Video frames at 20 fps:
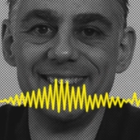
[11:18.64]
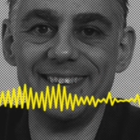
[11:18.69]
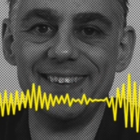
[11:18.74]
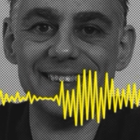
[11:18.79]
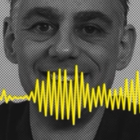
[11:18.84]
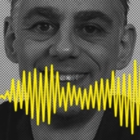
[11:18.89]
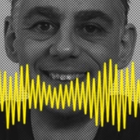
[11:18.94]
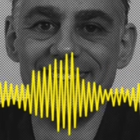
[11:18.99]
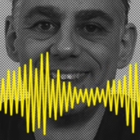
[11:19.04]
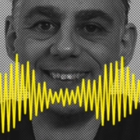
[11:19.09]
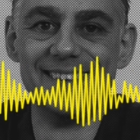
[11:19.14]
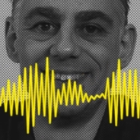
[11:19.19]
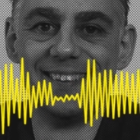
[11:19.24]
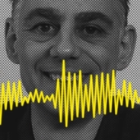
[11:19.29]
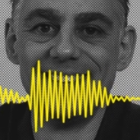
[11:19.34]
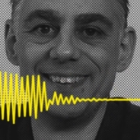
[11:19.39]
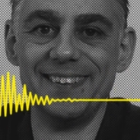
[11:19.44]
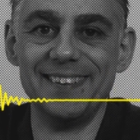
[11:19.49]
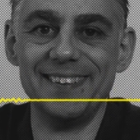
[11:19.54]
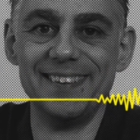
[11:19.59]
I've
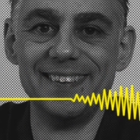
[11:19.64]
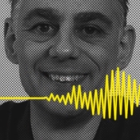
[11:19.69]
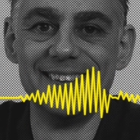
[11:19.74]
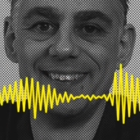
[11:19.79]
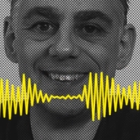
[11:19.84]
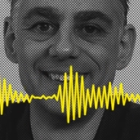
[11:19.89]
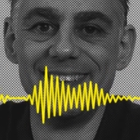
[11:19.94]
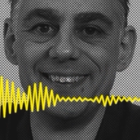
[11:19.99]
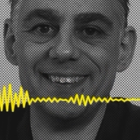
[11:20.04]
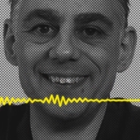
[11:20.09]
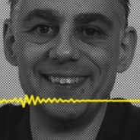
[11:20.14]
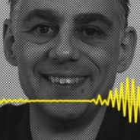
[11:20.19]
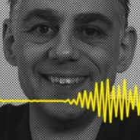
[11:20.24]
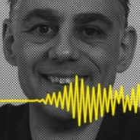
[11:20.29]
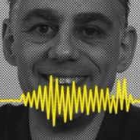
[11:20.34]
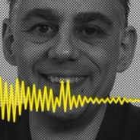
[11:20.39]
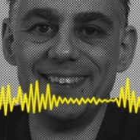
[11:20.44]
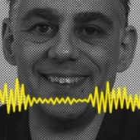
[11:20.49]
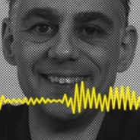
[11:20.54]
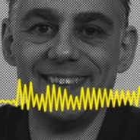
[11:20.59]
done
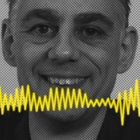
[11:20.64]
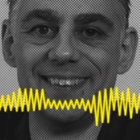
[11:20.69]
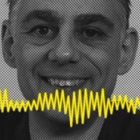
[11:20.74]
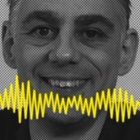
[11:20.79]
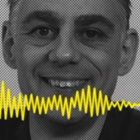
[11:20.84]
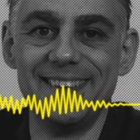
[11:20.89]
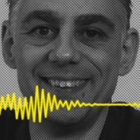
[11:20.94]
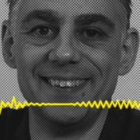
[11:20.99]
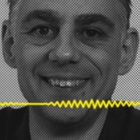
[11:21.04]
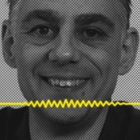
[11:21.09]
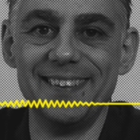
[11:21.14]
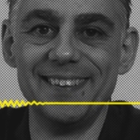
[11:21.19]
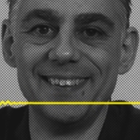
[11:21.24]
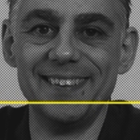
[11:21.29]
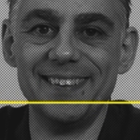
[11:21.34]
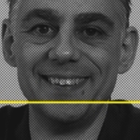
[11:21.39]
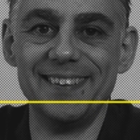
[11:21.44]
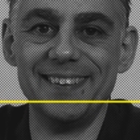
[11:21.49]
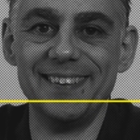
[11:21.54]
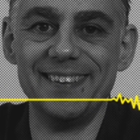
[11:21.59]
quite a lot.
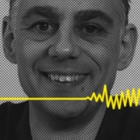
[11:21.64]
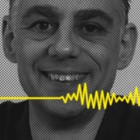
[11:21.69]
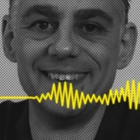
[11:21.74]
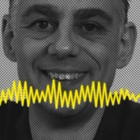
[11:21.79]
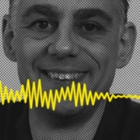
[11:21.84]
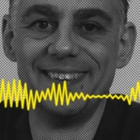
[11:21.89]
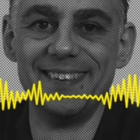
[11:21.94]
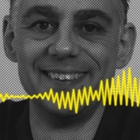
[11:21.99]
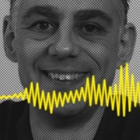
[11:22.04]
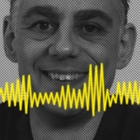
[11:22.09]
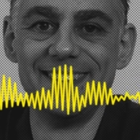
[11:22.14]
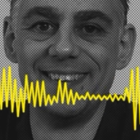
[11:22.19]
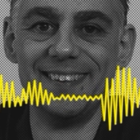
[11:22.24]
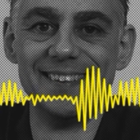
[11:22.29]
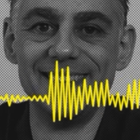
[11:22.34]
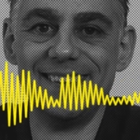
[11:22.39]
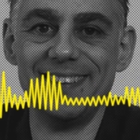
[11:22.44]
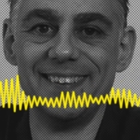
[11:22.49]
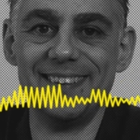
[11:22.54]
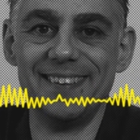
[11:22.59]
I am
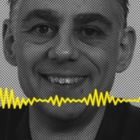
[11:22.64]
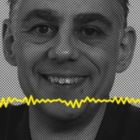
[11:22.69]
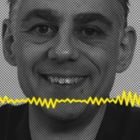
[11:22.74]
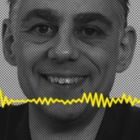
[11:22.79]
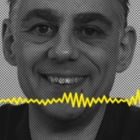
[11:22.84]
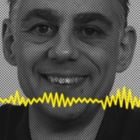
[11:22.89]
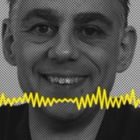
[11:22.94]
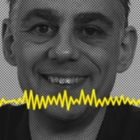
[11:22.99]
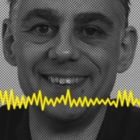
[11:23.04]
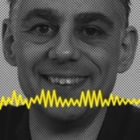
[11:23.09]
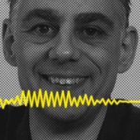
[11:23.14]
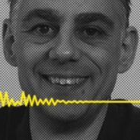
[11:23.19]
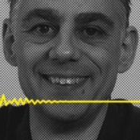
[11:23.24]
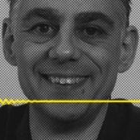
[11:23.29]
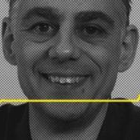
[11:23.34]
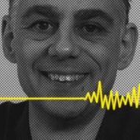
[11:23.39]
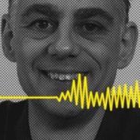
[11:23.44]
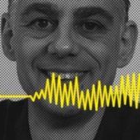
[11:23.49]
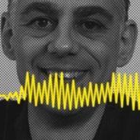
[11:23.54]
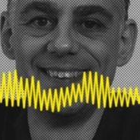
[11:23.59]
planning on cutting down,
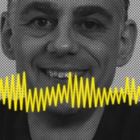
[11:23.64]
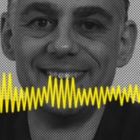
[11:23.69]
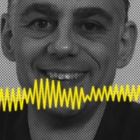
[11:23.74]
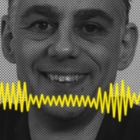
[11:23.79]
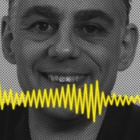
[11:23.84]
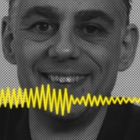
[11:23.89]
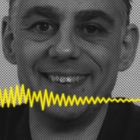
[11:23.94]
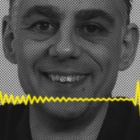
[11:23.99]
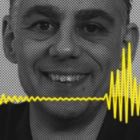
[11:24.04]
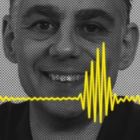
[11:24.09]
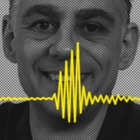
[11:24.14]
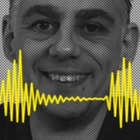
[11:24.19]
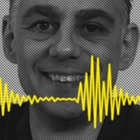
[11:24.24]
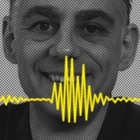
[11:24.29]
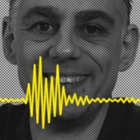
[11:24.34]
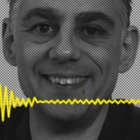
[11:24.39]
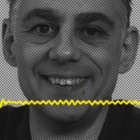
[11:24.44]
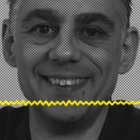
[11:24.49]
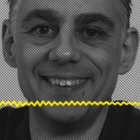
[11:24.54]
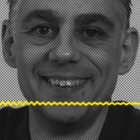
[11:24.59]

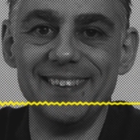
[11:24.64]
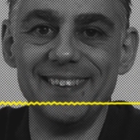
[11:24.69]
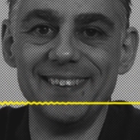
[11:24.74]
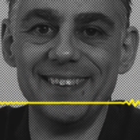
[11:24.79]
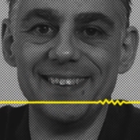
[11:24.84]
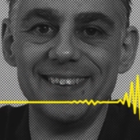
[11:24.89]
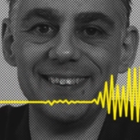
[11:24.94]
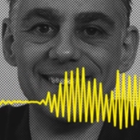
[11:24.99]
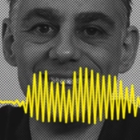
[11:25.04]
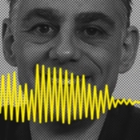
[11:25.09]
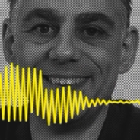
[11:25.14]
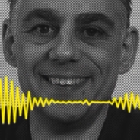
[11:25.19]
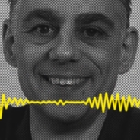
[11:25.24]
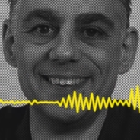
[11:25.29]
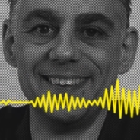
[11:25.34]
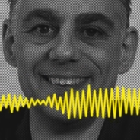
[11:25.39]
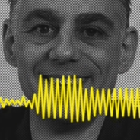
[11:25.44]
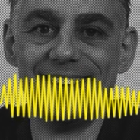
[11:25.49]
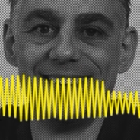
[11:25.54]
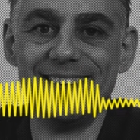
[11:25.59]

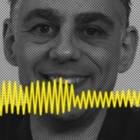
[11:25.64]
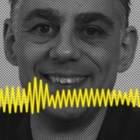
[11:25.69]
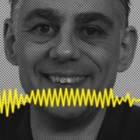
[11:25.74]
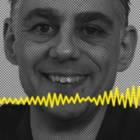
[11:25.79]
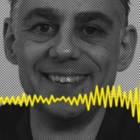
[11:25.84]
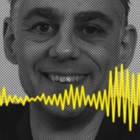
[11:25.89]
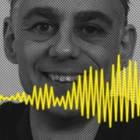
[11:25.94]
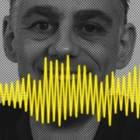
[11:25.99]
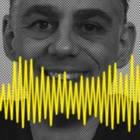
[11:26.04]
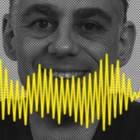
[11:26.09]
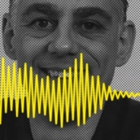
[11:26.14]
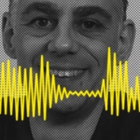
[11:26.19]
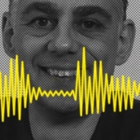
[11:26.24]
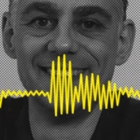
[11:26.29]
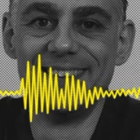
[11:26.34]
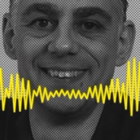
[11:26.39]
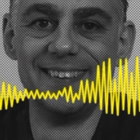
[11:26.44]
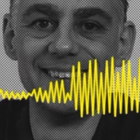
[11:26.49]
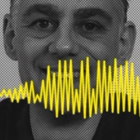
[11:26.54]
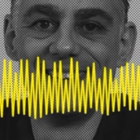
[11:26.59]
but I
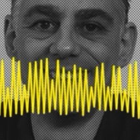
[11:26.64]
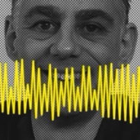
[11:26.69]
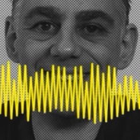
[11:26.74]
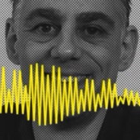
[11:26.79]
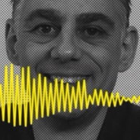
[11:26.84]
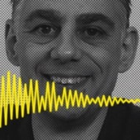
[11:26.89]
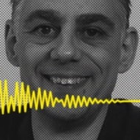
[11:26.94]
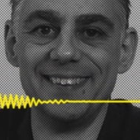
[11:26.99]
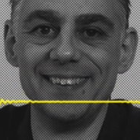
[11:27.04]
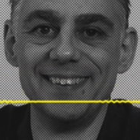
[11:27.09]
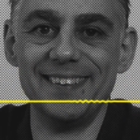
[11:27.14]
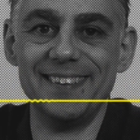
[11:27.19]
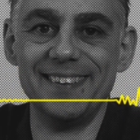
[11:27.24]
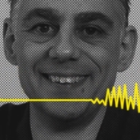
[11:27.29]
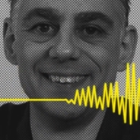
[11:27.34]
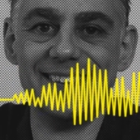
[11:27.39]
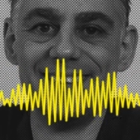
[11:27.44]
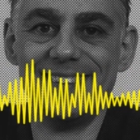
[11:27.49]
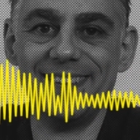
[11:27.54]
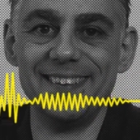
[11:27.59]
think
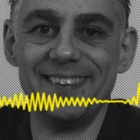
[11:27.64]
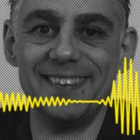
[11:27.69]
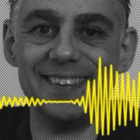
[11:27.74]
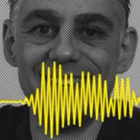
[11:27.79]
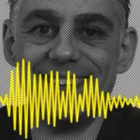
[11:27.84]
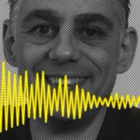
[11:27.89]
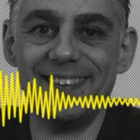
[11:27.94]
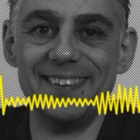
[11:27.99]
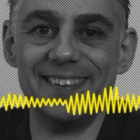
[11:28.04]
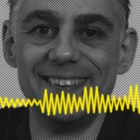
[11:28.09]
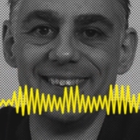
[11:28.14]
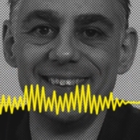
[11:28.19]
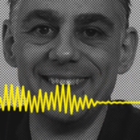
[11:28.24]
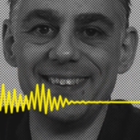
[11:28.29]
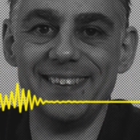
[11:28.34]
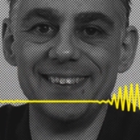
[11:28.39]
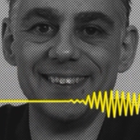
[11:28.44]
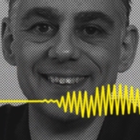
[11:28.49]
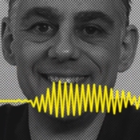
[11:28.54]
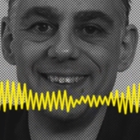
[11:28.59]
my skill
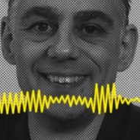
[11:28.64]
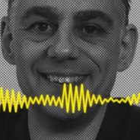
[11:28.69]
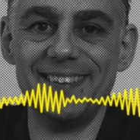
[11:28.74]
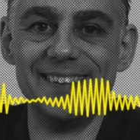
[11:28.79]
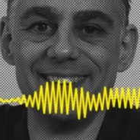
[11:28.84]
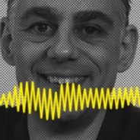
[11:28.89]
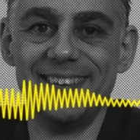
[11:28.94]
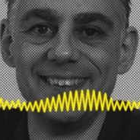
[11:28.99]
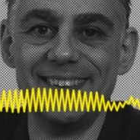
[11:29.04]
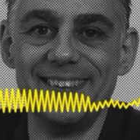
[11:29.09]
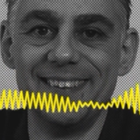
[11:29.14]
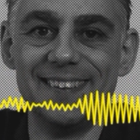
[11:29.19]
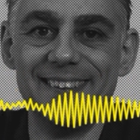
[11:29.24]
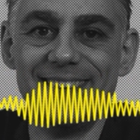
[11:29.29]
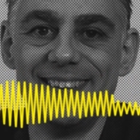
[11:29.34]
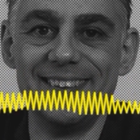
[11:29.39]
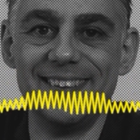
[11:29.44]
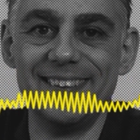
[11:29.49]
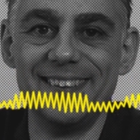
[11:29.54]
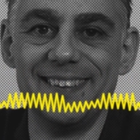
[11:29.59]
set is in
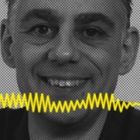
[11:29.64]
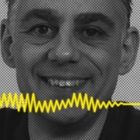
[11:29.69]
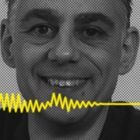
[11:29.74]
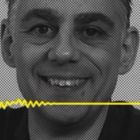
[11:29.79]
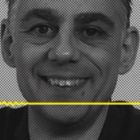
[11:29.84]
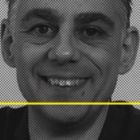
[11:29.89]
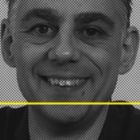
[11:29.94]
the